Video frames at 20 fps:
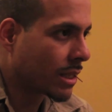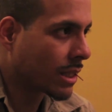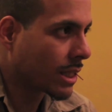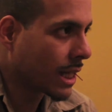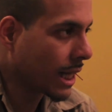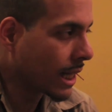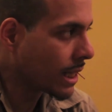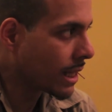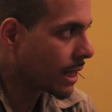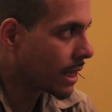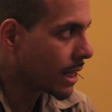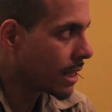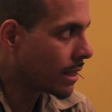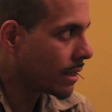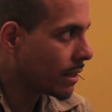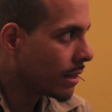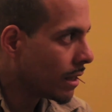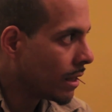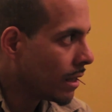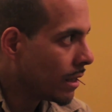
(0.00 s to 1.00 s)
second
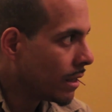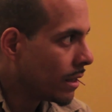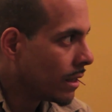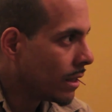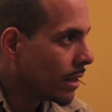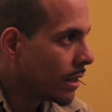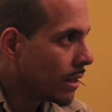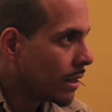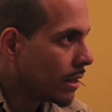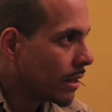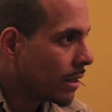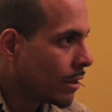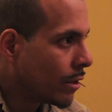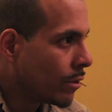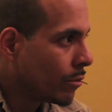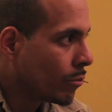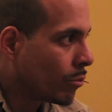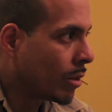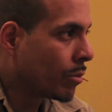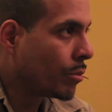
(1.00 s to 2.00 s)
thing,
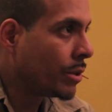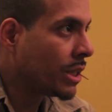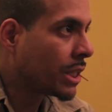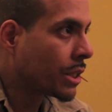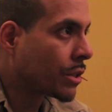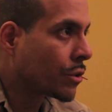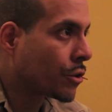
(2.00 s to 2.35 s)
what we